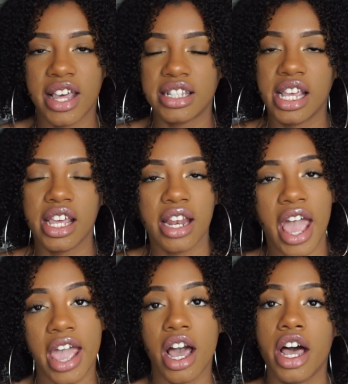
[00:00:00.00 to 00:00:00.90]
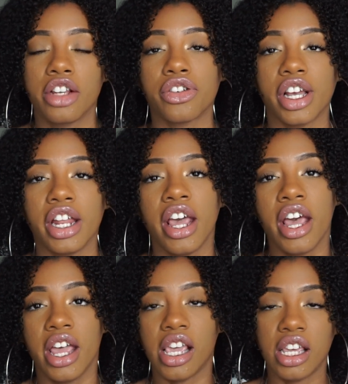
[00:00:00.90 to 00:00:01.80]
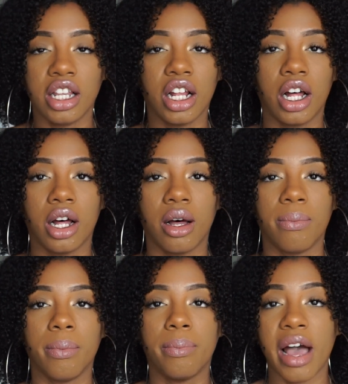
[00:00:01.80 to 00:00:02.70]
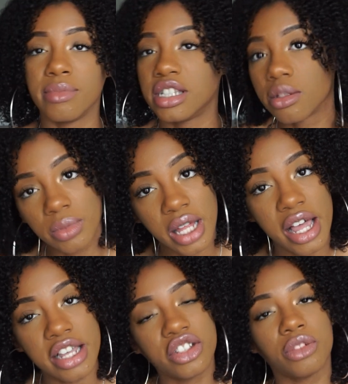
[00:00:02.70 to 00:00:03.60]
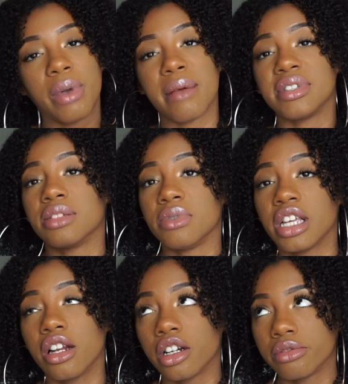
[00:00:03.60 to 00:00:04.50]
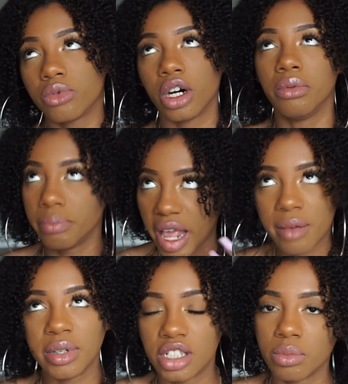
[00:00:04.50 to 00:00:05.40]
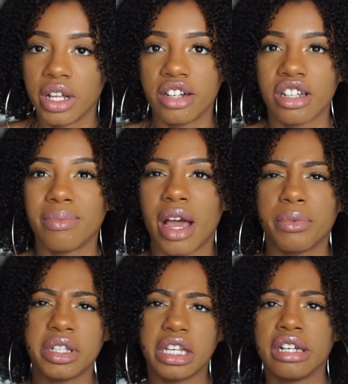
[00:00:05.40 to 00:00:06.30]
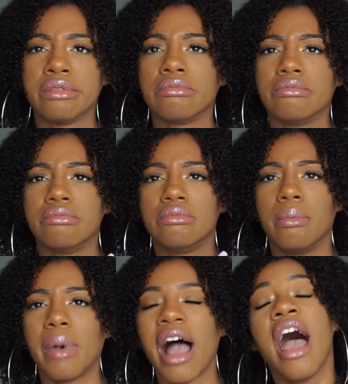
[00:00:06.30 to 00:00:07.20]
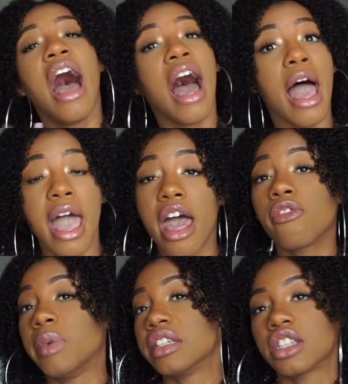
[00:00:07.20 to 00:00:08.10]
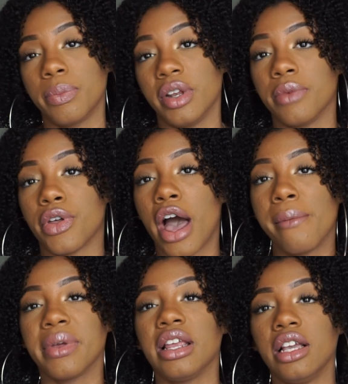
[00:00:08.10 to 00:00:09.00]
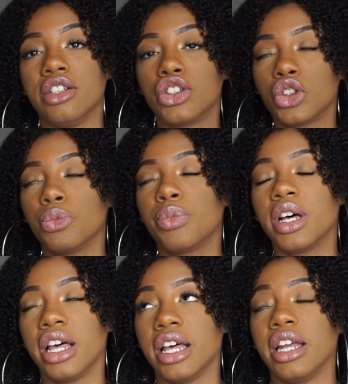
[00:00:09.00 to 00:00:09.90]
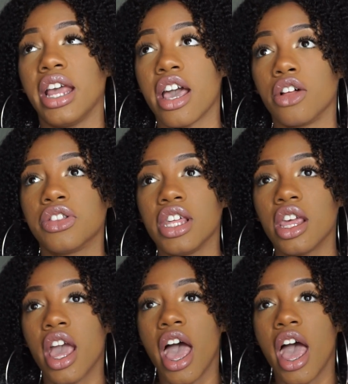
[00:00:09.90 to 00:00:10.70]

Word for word: That's hitting 800. Eat, um, buy me some lunch, buy me some dinner. Well, make me some lunch, but I'm not really a but I have been slipping up though. I've been eating super unhealthy.